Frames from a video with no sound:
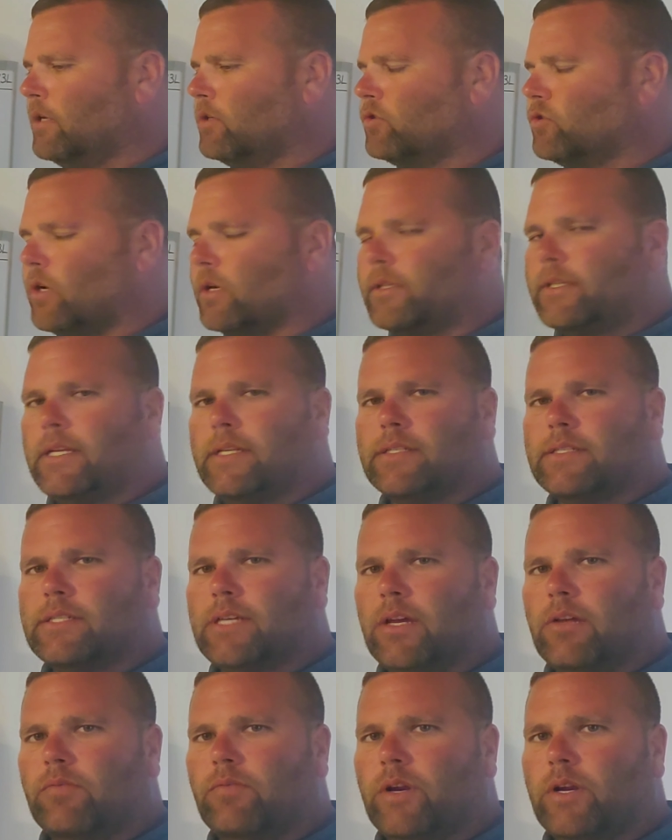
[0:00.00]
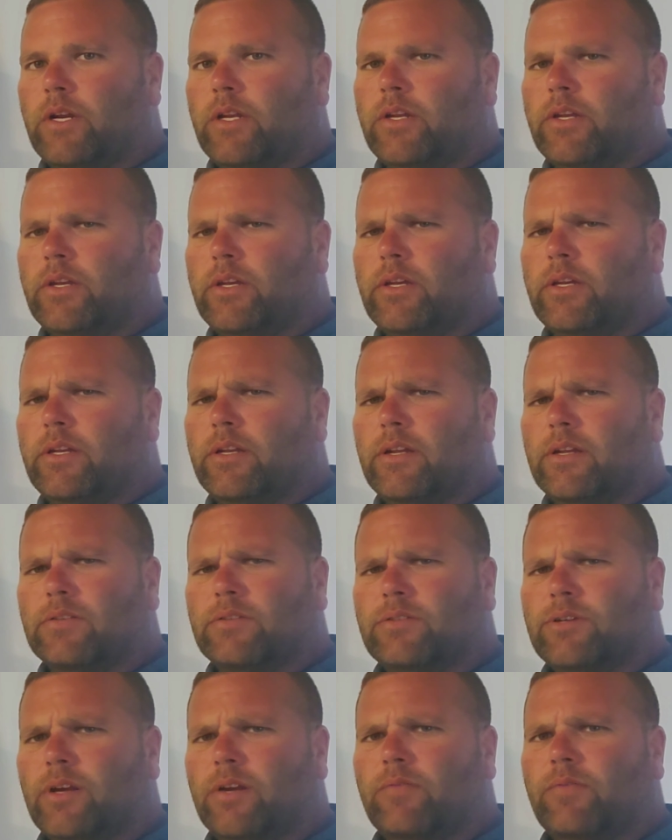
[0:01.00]
Truck didn't sound very good, and I
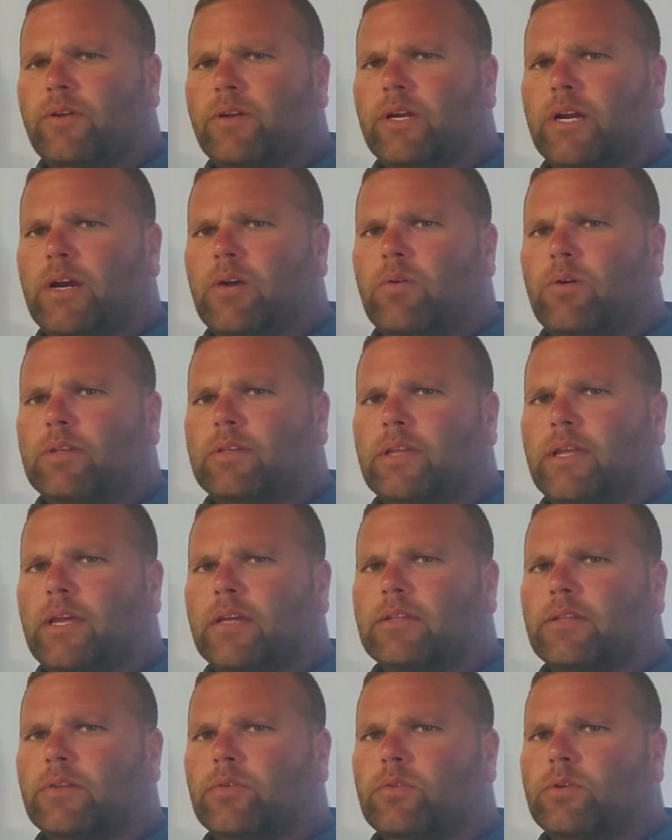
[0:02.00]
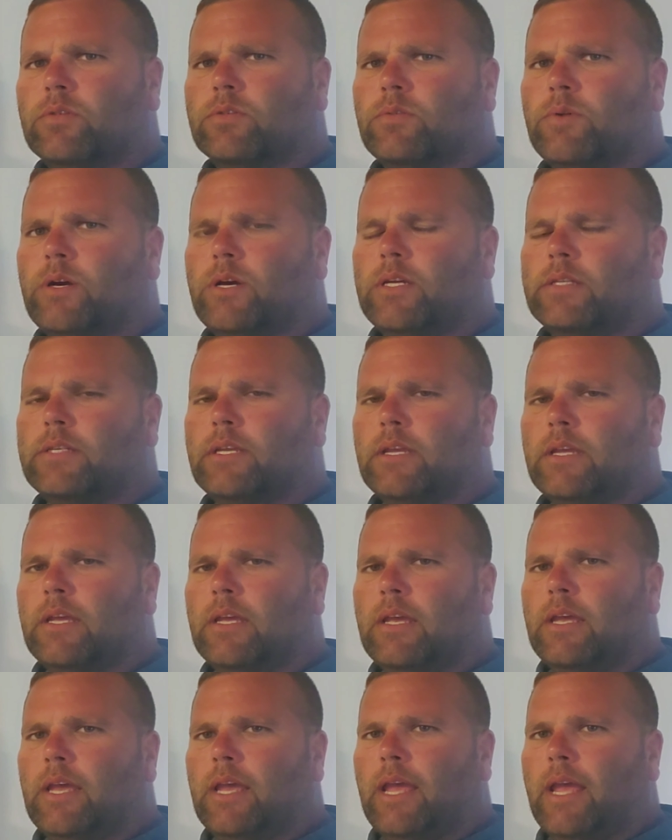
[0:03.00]
was trying to figure out what the heck the noise was,
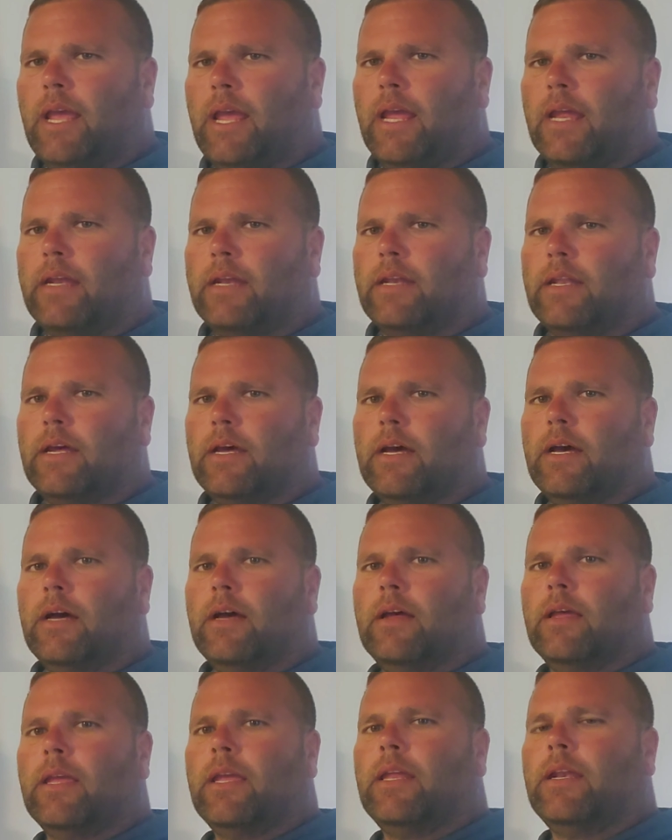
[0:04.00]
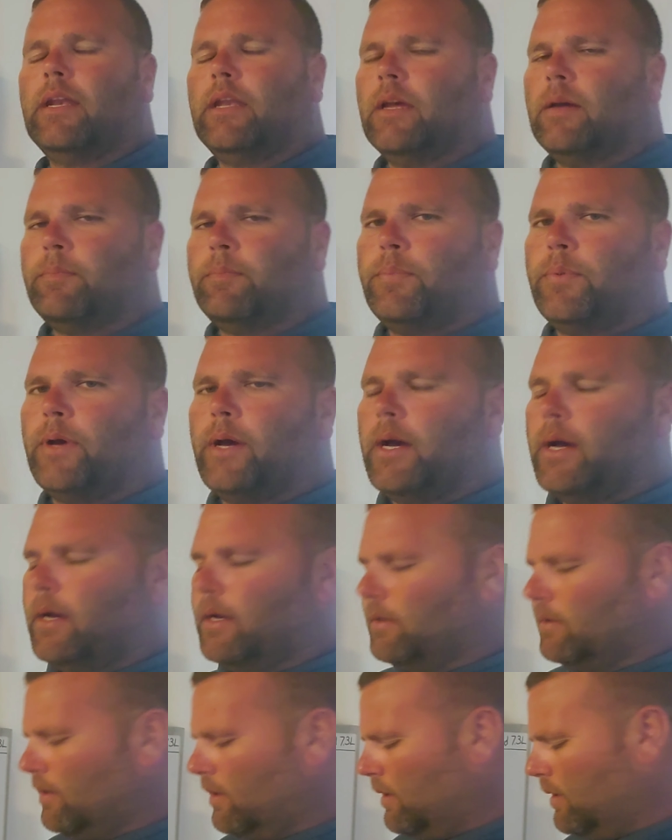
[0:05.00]
and uh, ended up
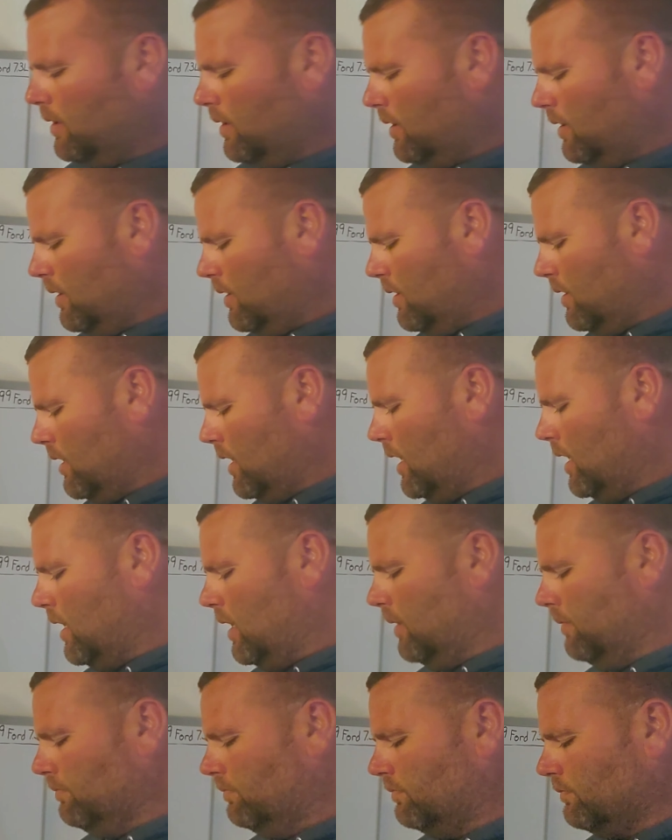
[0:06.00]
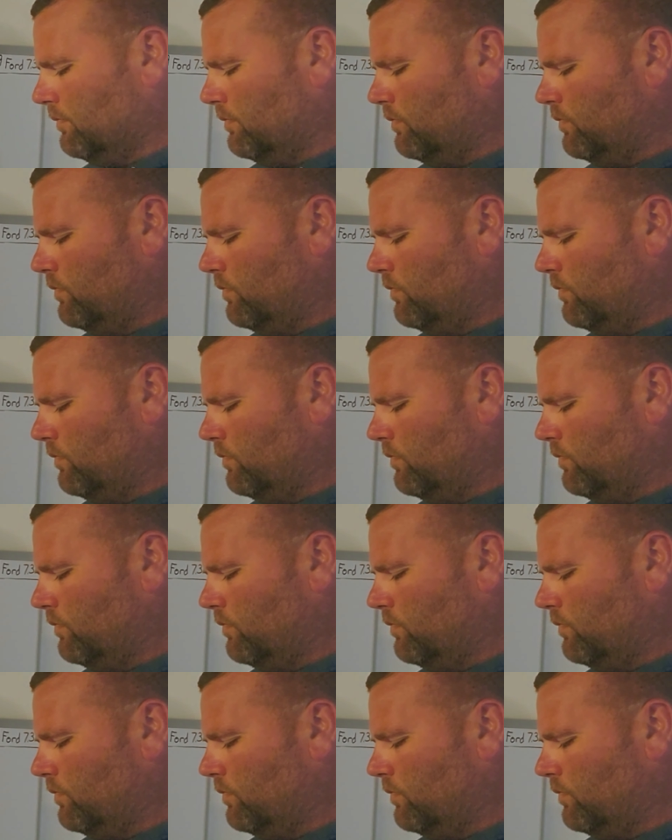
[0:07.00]
uh, um,